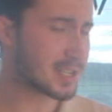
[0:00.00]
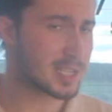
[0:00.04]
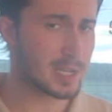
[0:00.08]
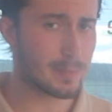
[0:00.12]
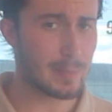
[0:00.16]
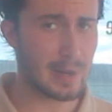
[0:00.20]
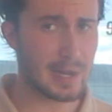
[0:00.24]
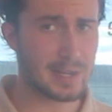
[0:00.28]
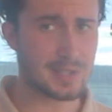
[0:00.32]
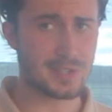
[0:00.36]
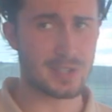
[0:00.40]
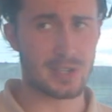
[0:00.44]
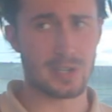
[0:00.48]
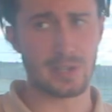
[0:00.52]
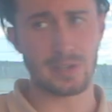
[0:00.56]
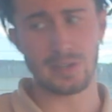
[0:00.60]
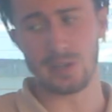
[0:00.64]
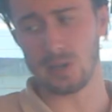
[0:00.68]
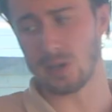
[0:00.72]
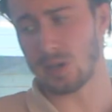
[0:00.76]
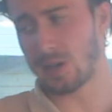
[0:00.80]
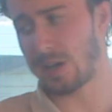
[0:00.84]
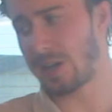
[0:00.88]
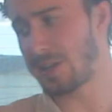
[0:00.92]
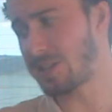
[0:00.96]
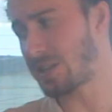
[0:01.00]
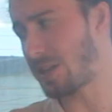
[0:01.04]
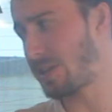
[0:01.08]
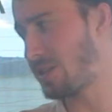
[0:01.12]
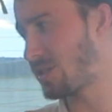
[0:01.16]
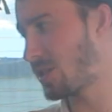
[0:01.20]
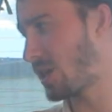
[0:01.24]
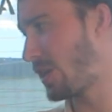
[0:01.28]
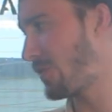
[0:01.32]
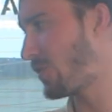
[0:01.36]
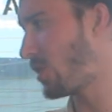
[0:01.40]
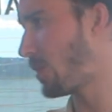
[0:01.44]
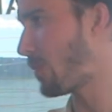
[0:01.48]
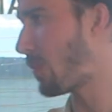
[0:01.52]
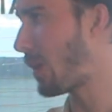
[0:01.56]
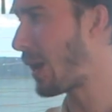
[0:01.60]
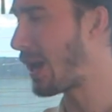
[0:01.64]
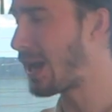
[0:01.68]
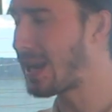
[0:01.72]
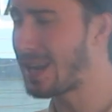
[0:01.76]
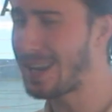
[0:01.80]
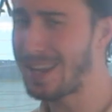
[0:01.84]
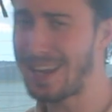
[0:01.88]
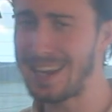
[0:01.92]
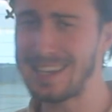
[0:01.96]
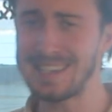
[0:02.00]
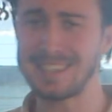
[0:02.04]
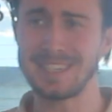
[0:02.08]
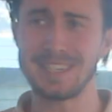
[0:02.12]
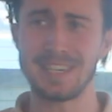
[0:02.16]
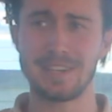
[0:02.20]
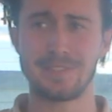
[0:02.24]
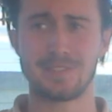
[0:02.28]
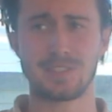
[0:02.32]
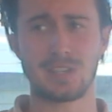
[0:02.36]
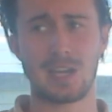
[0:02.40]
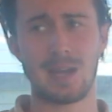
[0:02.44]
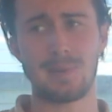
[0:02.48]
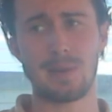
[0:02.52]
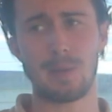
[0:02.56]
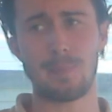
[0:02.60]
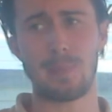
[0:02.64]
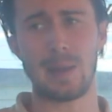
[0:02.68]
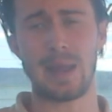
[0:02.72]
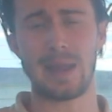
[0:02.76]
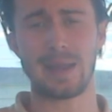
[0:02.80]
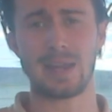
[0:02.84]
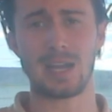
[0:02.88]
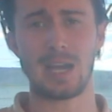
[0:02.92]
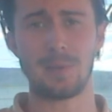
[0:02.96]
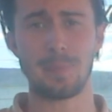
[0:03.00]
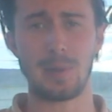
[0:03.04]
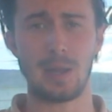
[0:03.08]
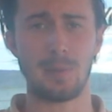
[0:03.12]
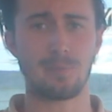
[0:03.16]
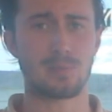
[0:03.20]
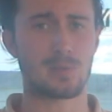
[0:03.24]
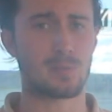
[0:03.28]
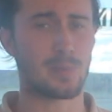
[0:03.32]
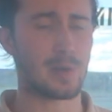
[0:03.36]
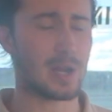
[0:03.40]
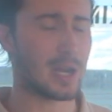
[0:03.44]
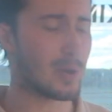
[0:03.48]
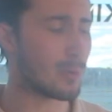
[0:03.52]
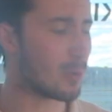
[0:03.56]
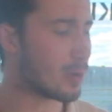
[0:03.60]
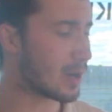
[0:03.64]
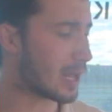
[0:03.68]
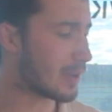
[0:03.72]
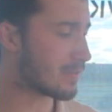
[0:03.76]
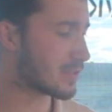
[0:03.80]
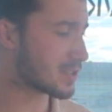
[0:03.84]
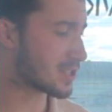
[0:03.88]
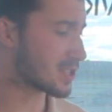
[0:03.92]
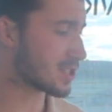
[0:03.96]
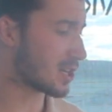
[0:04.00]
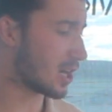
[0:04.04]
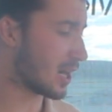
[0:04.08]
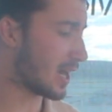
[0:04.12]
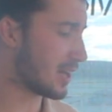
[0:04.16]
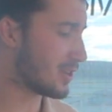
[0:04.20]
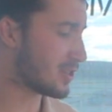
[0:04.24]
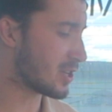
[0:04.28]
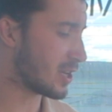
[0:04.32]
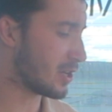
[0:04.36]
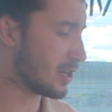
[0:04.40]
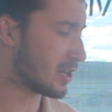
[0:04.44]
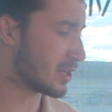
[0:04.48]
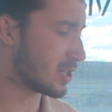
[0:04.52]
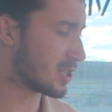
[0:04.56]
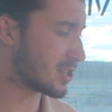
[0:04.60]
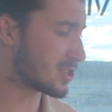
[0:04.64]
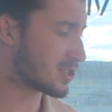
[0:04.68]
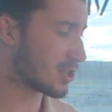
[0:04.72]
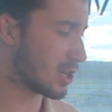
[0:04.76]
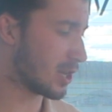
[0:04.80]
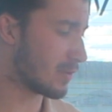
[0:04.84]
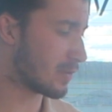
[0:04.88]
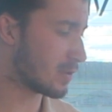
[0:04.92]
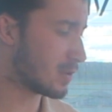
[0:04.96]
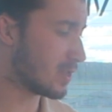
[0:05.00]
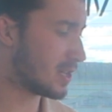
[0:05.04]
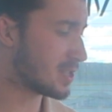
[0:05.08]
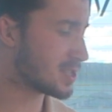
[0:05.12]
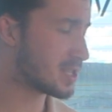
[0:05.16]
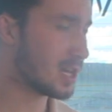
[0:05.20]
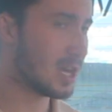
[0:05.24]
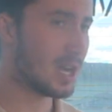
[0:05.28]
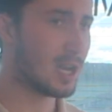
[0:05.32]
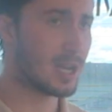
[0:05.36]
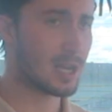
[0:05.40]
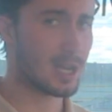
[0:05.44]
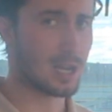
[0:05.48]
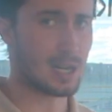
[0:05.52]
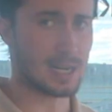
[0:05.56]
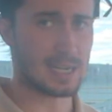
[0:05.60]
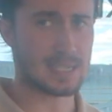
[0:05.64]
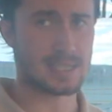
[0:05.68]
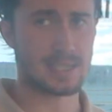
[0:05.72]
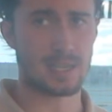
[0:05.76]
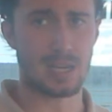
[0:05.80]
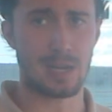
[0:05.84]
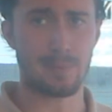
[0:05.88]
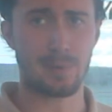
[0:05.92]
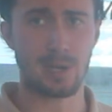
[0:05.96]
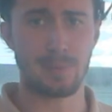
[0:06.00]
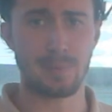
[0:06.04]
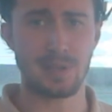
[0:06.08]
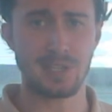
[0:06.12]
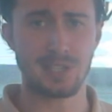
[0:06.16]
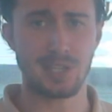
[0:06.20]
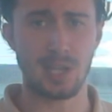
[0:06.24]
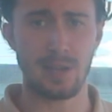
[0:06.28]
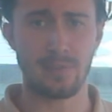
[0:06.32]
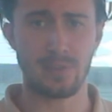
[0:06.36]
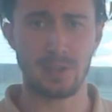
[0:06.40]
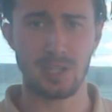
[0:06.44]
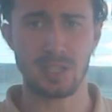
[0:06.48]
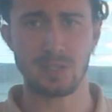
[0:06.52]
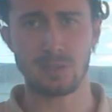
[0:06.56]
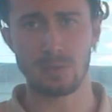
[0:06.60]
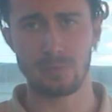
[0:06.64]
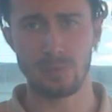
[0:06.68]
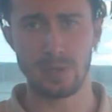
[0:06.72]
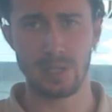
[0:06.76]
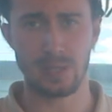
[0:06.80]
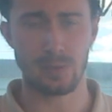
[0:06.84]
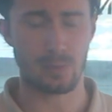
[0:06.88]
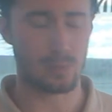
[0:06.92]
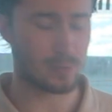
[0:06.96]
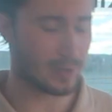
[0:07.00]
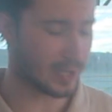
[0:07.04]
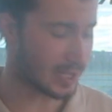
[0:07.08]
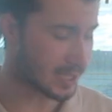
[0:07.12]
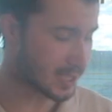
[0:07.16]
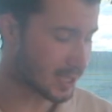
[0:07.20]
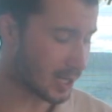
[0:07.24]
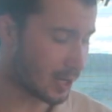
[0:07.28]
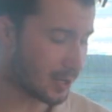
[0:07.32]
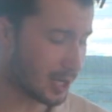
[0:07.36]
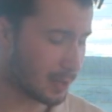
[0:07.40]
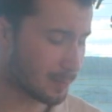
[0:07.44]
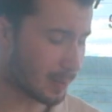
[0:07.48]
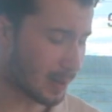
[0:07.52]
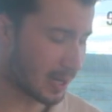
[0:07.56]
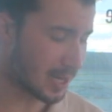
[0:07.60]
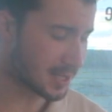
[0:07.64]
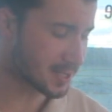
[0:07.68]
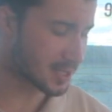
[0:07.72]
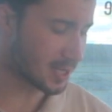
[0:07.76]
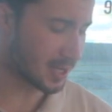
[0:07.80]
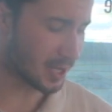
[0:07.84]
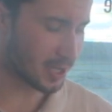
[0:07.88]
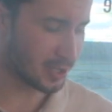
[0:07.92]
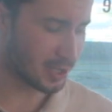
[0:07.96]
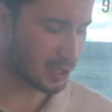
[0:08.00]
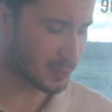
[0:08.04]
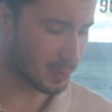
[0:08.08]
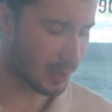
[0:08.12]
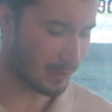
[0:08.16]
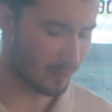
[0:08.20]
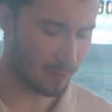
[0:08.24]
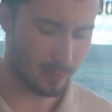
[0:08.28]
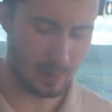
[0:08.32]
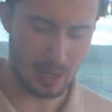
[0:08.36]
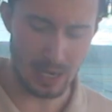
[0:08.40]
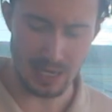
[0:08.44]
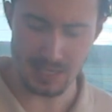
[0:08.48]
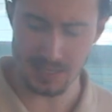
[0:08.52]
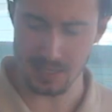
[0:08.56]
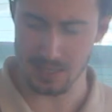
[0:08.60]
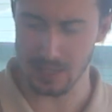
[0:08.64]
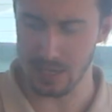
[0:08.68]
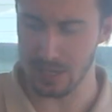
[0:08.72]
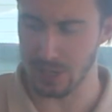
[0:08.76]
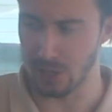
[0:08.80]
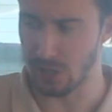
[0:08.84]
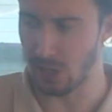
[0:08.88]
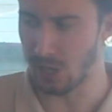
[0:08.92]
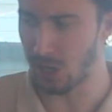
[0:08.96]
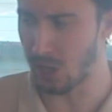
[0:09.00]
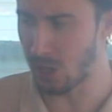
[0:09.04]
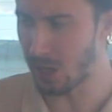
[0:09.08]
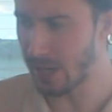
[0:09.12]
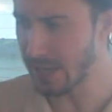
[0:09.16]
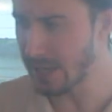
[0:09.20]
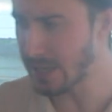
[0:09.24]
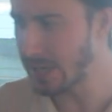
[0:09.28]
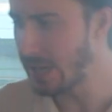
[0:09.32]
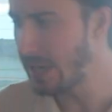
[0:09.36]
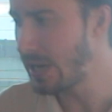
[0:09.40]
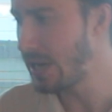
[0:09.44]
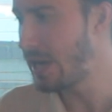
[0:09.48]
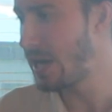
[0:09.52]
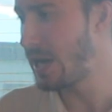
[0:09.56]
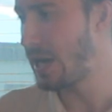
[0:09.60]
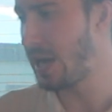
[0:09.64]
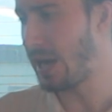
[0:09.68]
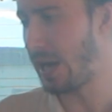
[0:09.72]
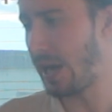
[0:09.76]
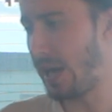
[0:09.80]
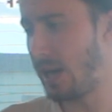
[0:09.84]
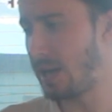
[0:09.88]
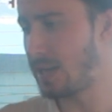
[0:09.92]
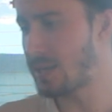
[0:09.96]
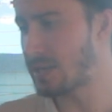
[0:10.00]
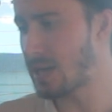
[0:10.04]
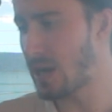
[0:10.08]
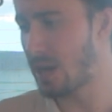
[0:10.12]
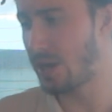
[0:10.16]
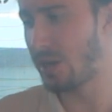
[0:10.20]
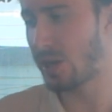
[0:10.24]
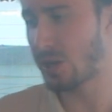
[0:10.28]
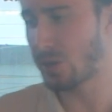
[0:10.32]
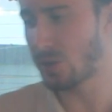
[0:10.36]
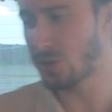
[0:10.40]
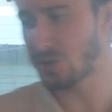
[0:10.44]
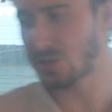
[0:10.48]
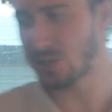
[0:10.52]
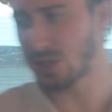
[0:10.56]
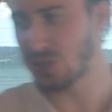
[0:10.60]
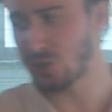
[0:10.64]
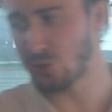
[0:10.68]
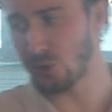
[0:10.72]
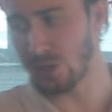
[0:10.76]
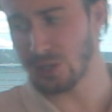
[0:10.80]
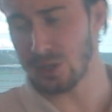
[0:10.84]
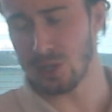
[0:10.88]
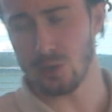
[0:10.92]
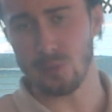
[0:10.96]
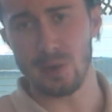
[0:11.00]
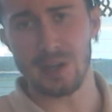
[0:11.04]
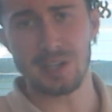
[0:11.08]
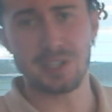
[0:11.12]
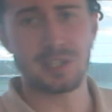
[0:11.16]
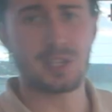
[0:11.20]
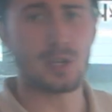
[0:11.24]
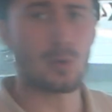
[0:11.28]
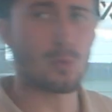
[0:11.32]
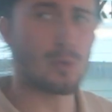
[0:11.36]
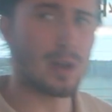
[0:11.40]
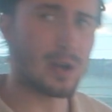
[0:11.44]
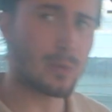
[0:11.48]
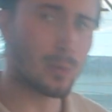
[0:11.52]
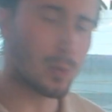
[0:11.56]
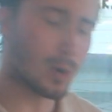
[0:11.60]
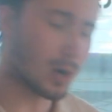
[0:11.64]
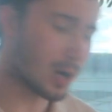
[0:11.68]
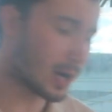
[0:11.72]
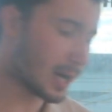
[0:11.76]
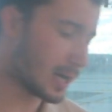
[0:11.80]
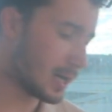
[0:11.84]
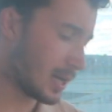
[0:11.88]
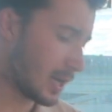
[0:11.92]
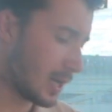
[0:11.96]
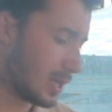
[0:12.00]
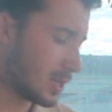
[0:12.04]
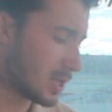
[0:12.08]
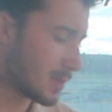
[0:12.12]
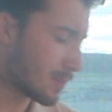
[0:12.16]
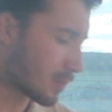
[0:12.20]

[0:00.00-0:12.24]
in the meantime guys, this gives you plenty of time to pack up and prepare whatever sides that you're going to serve with this. Like I said, I'm going to be serving this with rigatoni pasta. You can use whatever pasta that you like, and you can also drink the rest of the red wine in the